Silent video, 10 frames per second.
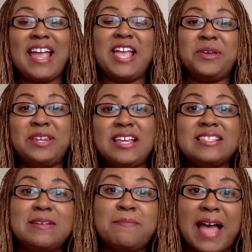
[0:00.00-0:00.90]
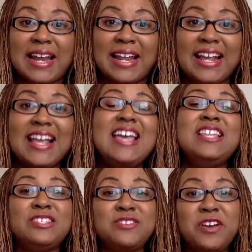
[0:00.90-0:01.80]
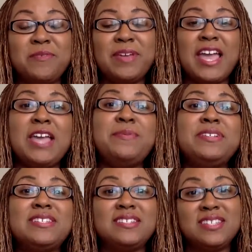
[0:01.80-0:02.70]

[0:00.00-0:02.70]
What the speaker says: And you need somebody that's going to be able to